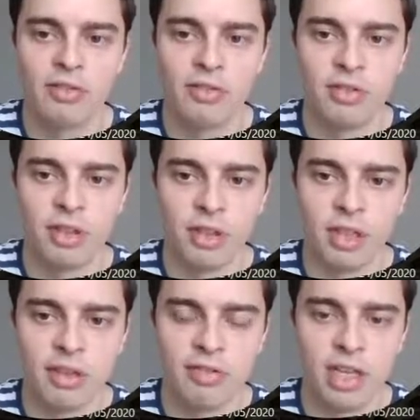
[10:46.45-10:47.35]

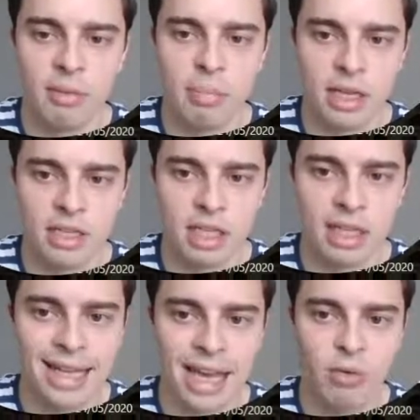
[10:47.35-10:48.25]
if the Bet
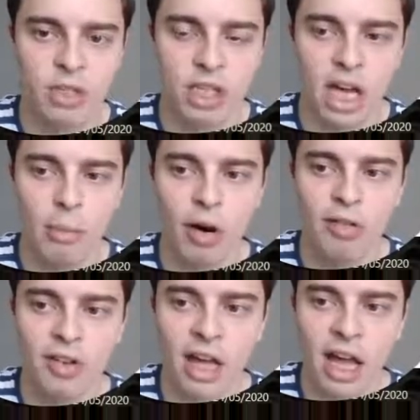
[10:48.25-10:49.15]
City leg was to come
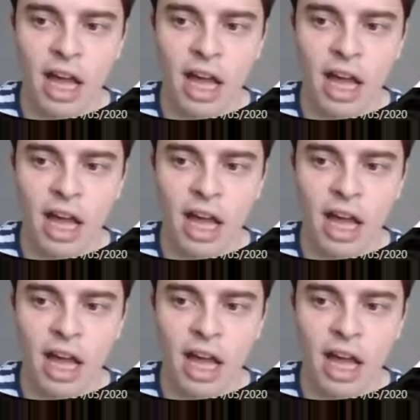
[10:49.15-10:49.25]
off.